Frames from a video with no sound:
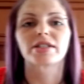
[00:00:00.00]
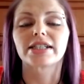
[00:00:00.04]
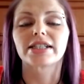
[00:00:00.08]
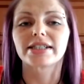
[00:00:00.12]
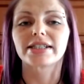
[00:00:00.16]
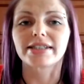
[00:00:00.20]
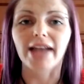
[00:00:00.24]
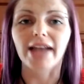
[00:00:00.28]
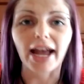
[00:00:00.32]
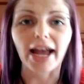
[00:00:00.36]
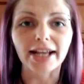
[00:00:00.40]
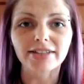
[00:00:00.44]
was a
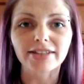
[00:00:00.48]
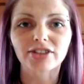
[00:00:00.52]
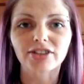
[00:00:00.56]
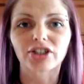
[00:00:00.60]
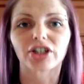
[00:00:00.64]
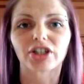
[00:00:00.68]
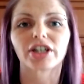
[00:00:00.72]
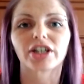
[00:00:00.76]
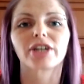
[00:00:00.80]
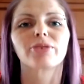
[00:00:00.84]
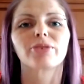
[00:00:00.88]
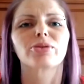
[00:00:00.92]

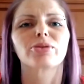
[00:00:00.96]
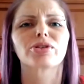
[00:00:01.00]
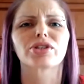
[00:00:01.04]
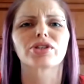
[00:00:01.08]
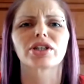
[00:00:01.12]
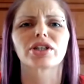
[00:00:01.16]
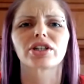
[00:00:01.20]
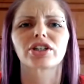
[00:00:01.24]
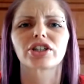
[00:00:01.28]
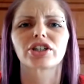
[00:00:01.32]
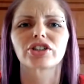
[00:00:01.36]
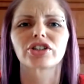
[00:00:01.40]
disaster. It
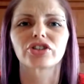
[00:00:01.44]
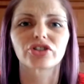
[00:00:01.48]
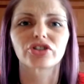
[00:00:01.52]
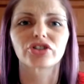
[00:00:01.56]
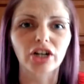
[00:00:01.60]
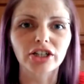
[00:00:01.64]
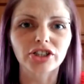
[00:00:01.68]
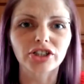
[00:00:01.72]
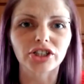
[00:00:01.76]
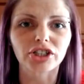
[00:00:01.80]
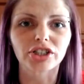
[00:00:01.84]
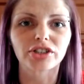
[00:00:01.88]
was a
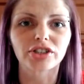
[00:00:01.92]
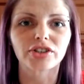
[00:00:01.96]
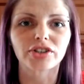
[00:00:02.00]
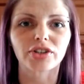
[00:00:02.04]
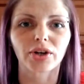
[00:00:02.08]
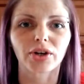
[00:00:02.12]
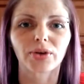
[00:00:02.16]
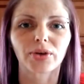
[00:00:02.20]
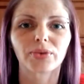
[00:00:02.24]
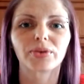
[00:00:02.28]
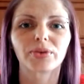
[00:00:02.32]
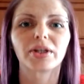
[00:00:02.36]

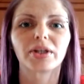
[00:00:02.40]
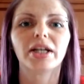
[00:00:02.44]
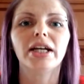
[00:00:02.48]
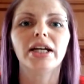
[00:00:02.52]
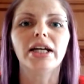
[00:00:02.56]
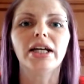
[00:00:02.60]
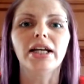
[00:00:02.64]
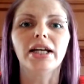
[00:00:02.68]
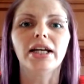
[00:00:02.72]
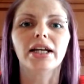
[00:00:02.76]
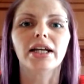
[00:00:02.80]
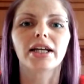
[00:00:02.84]
construction
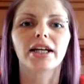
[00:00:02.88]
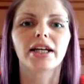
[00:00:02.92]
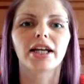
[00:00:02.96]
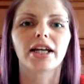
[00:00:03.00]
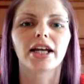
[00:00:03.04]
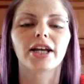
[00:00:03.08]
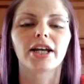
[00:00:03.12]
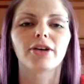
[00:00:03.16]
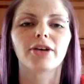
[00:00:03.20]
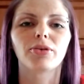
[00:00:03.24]
zone. Casey